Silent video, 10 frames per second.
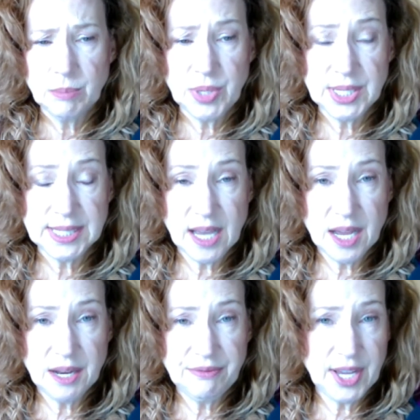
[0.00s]
but
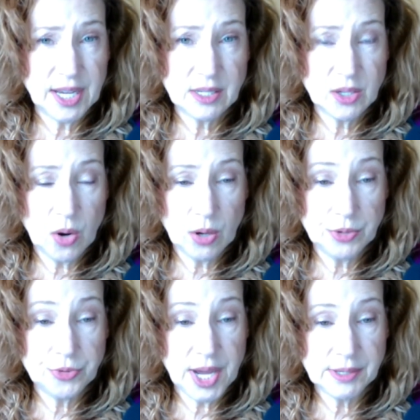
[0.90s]
side effects are
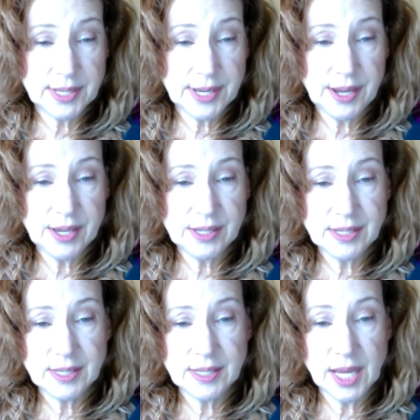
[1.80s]

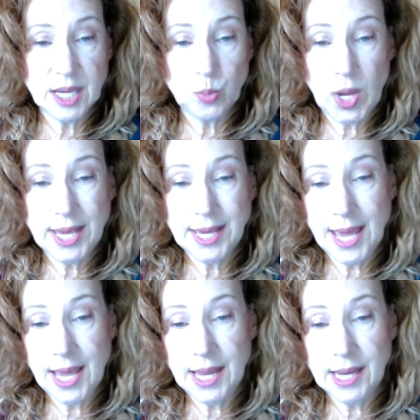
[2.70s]
drowsiness and weight
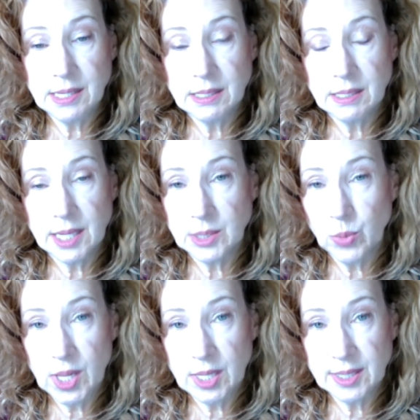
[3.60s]
gain, as
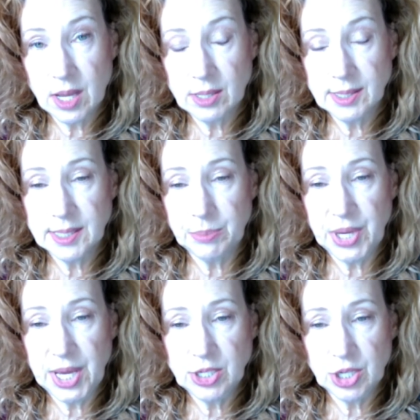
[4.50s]
well as
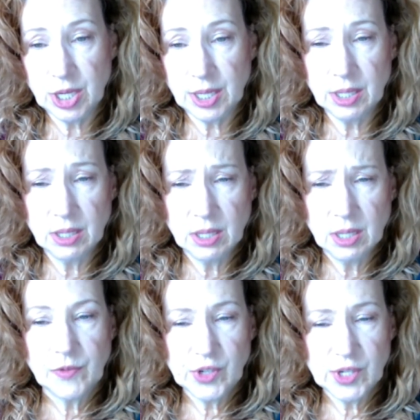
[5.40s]
constipation.
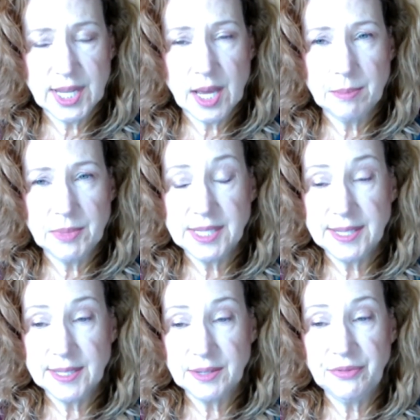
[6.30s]
For some, this
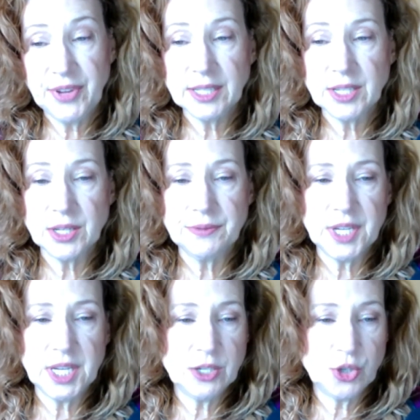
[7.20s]
is effective
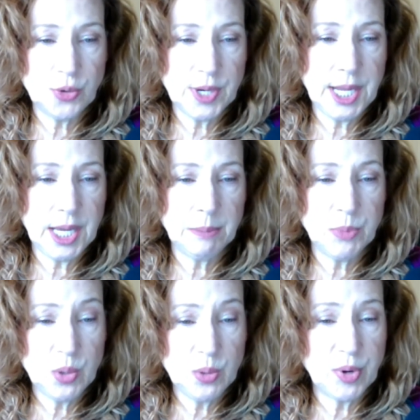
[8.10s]
in treating
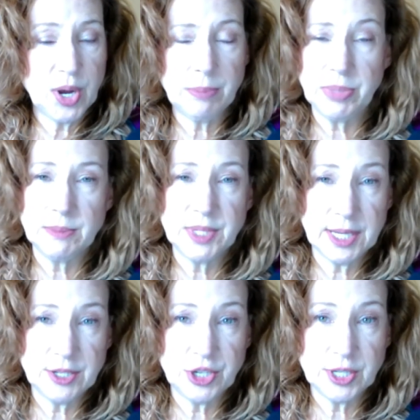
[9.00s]
mood problems
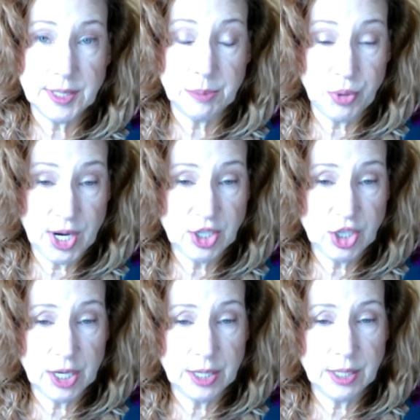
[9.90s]
such as
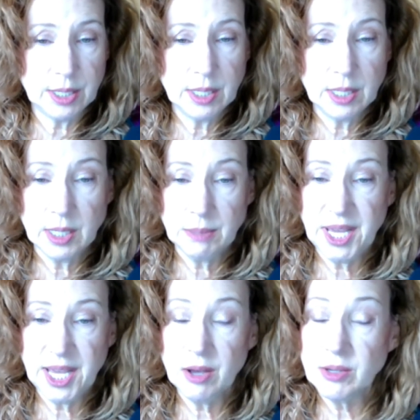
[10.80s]
depression. It
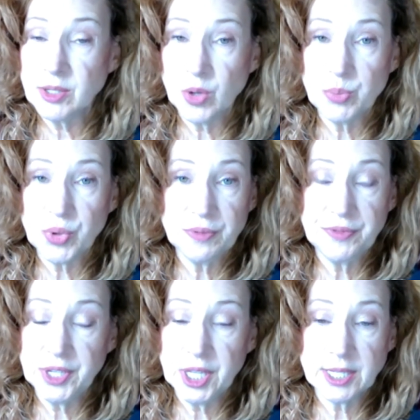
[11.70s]
may also improve
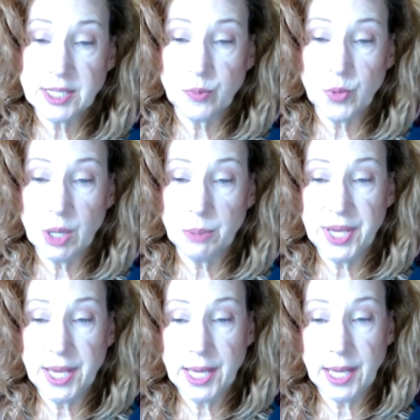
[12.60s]
feelings of well
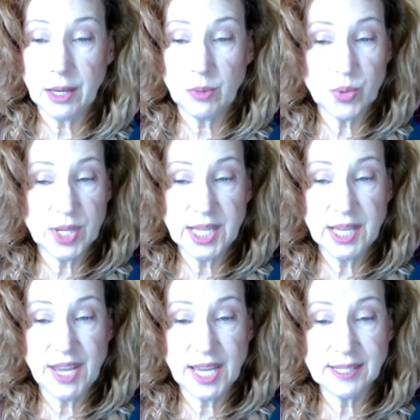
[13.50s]
being,
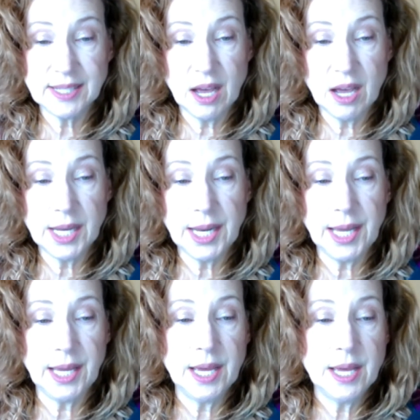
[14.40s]
relieve
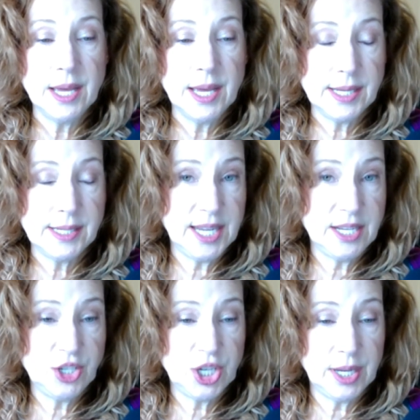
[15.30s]
anxiety, and
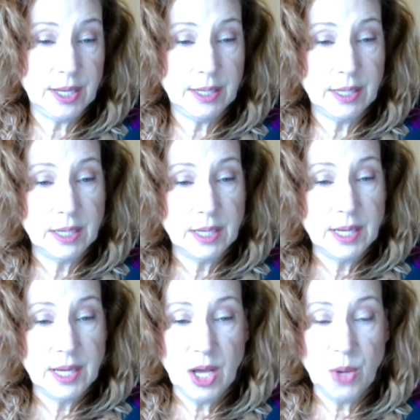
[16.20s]
tension,
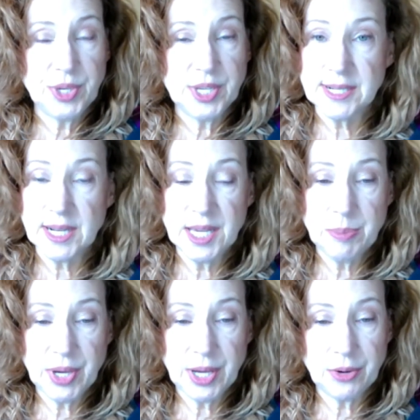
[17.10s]
help you sleep
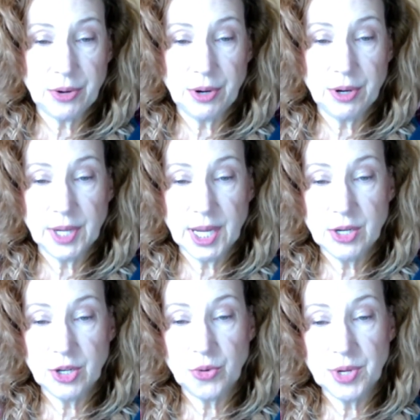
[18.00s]
better,
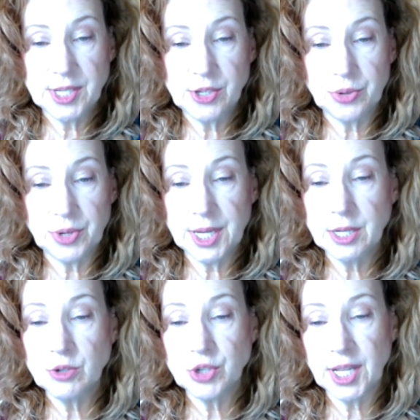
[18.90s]
and increase your
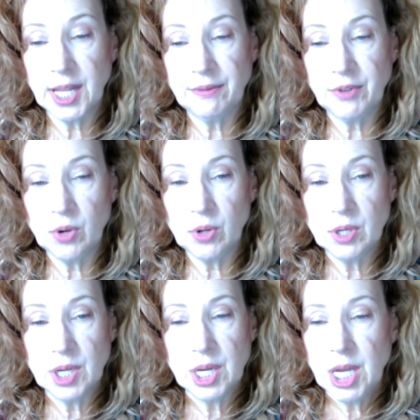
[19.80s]
energy level.
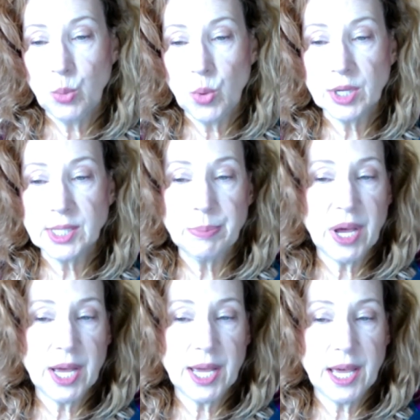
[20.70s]
It works
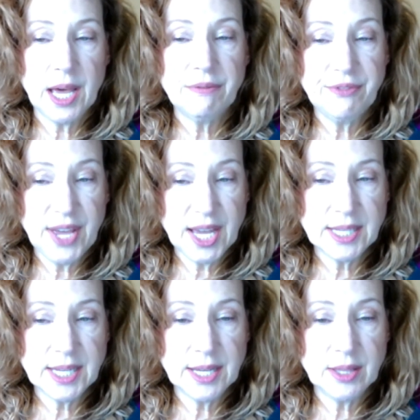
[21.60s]
by
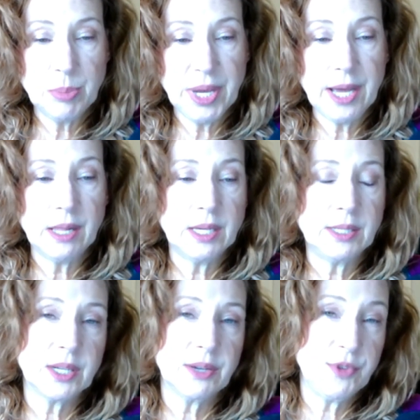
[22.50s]
affecting the
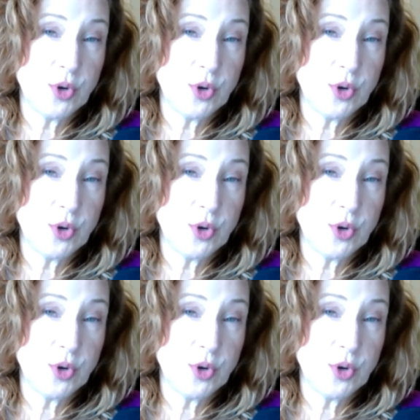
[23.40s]
balance of